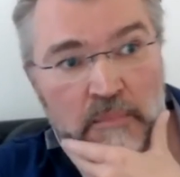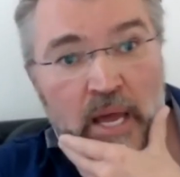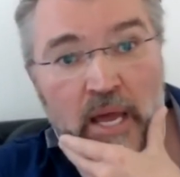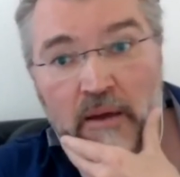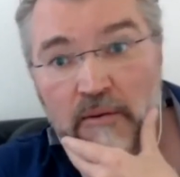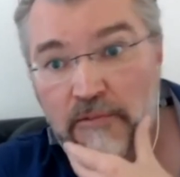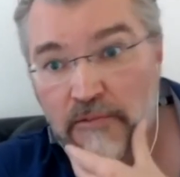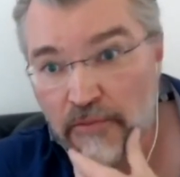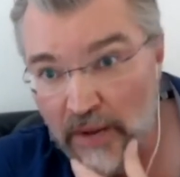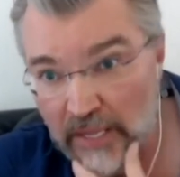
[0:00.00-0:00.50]

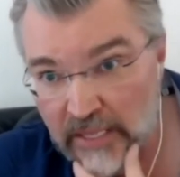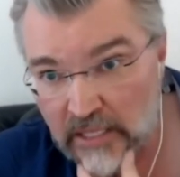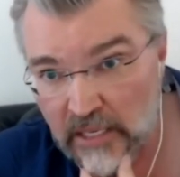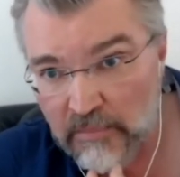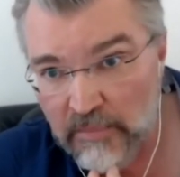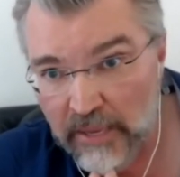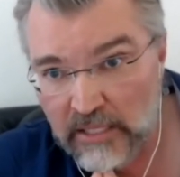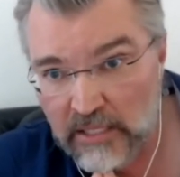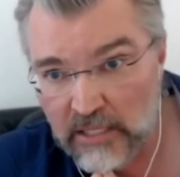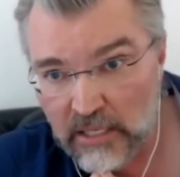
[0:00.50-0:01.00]

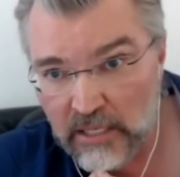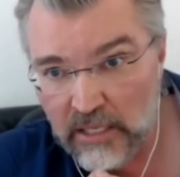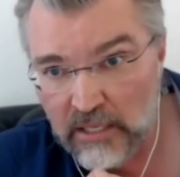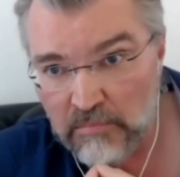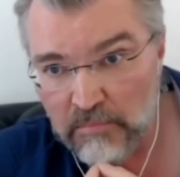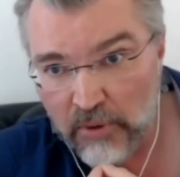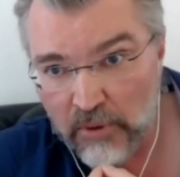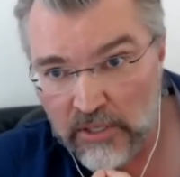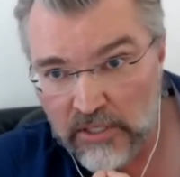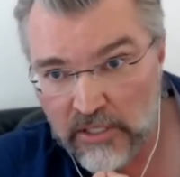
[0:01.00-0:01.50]
fundamentally
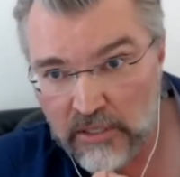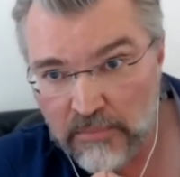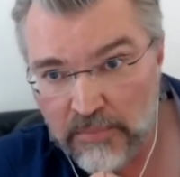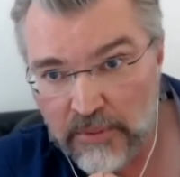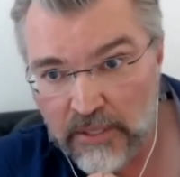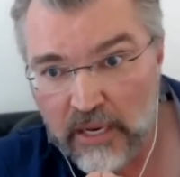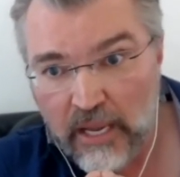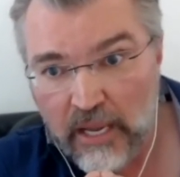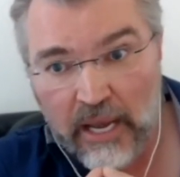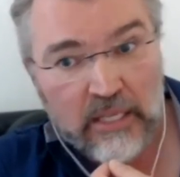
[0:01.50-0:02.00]

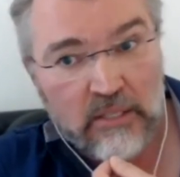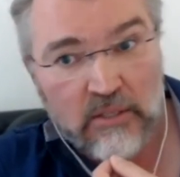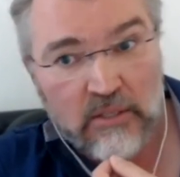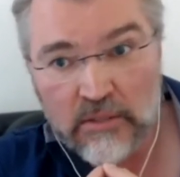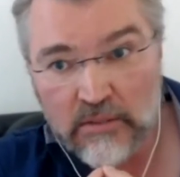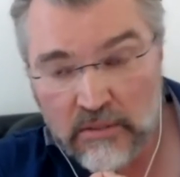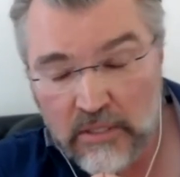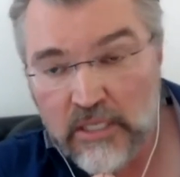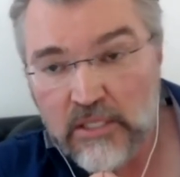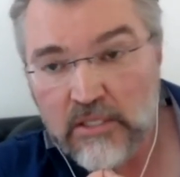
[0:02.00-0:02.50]
impossible? I
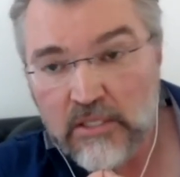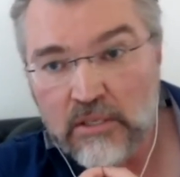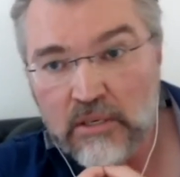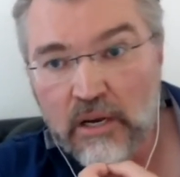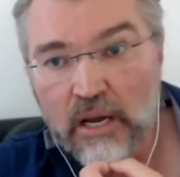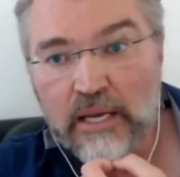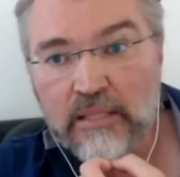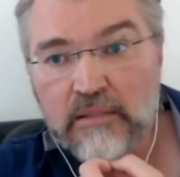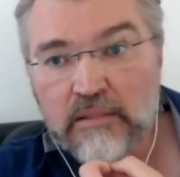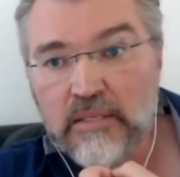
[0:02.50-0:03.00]
don't think
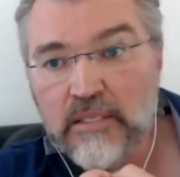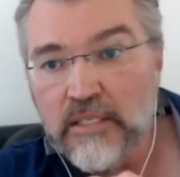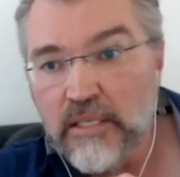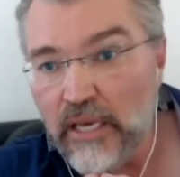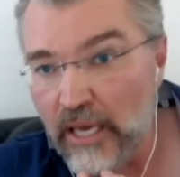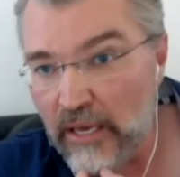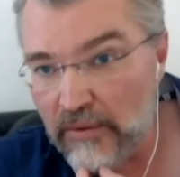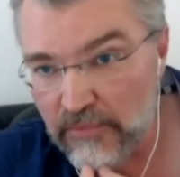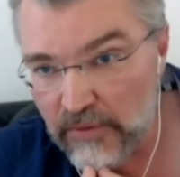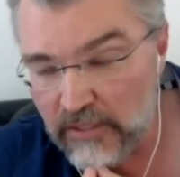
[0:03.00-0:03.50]
so. I think
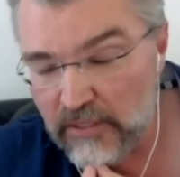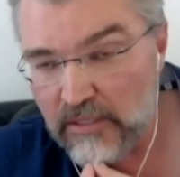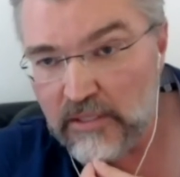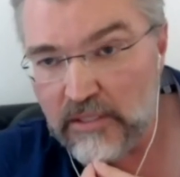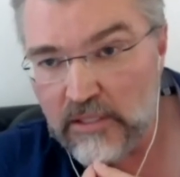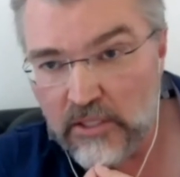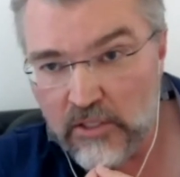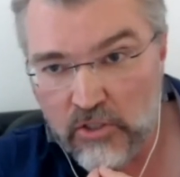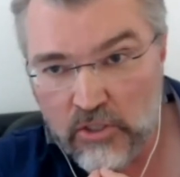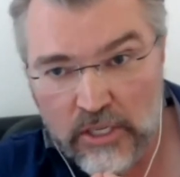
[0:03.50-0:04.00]
everything
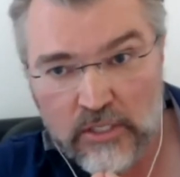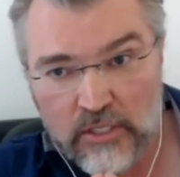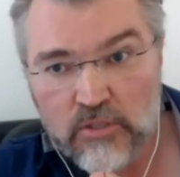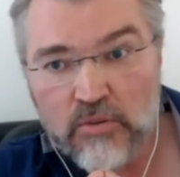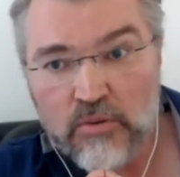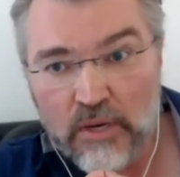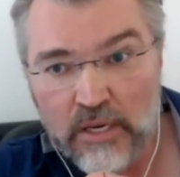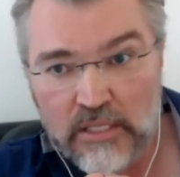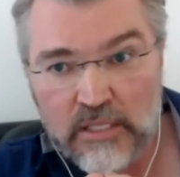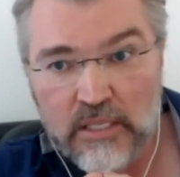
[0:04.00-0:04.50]
suggests
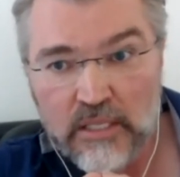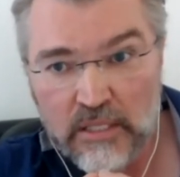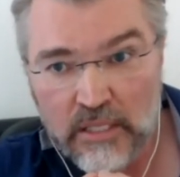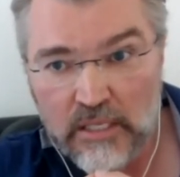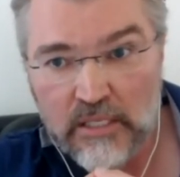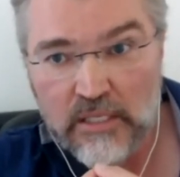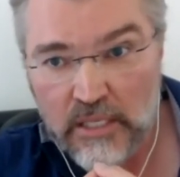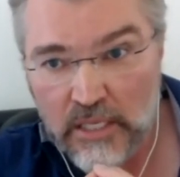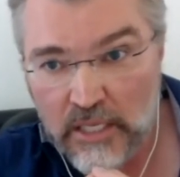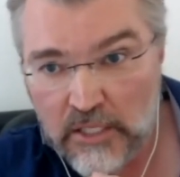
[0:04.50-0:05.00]
to us that
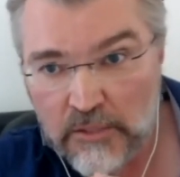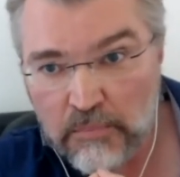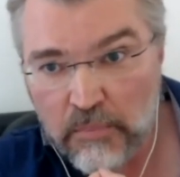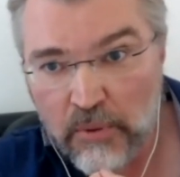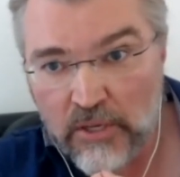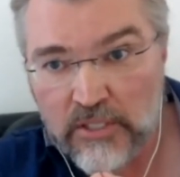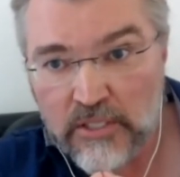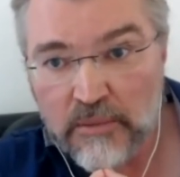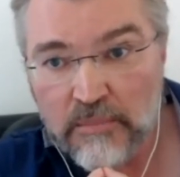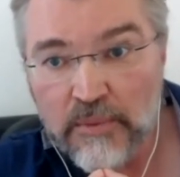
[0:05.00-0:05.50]
this is
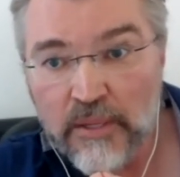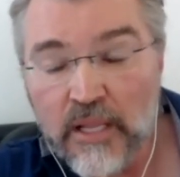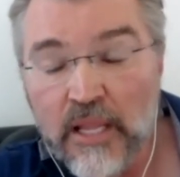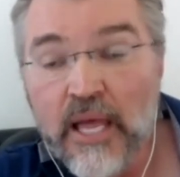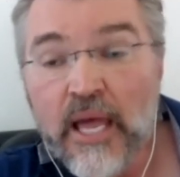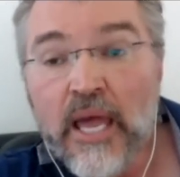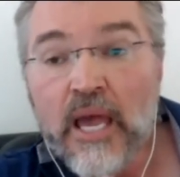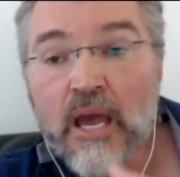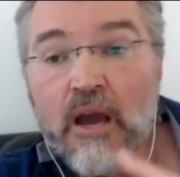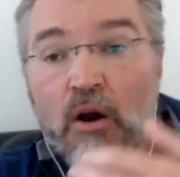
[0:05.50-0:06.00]
possible.
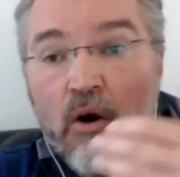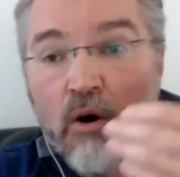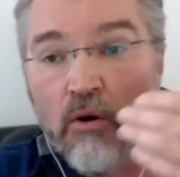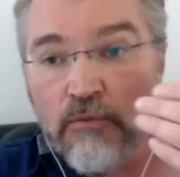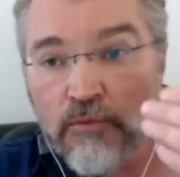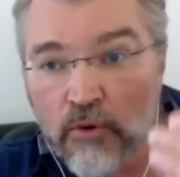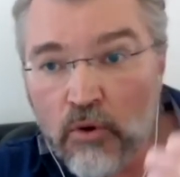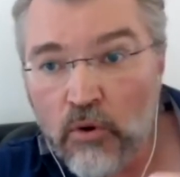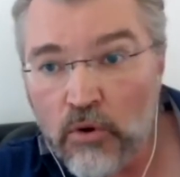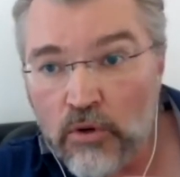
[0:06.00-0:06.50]

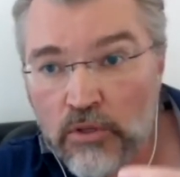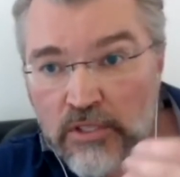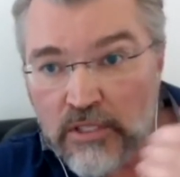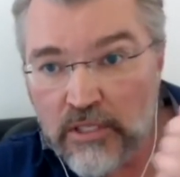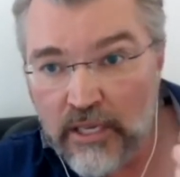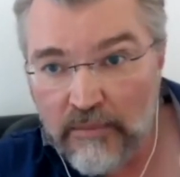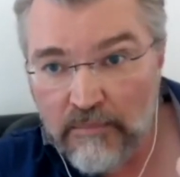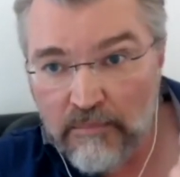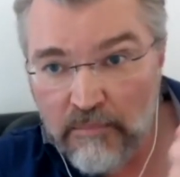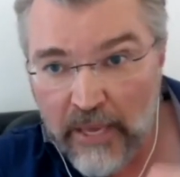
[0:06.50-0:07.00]
Of course,
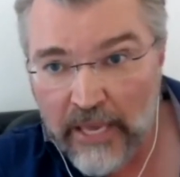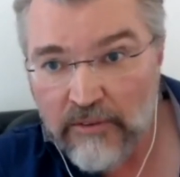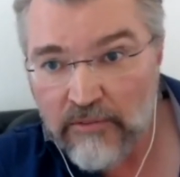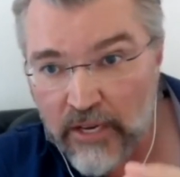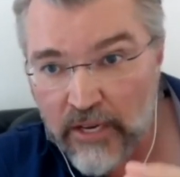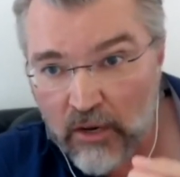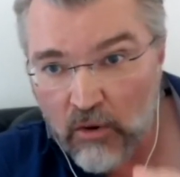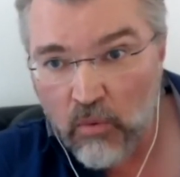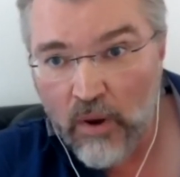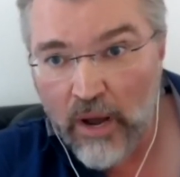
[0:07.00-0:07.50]
it may
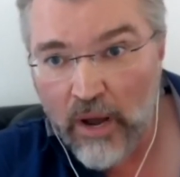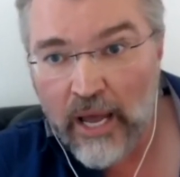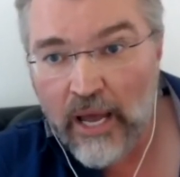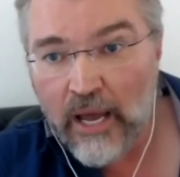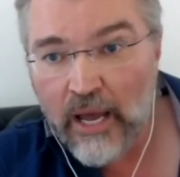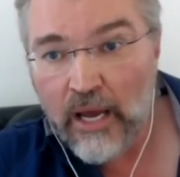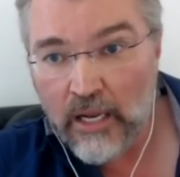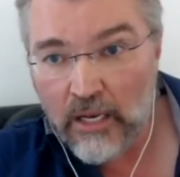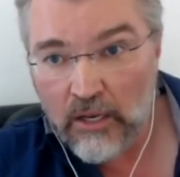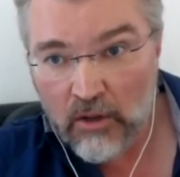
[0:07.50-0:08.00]
require
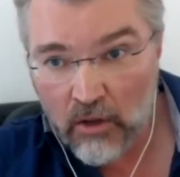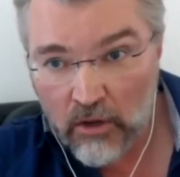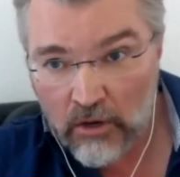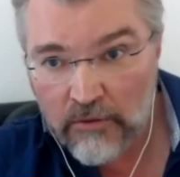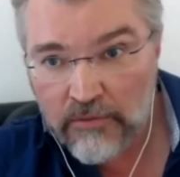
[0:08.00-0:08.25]
a lot of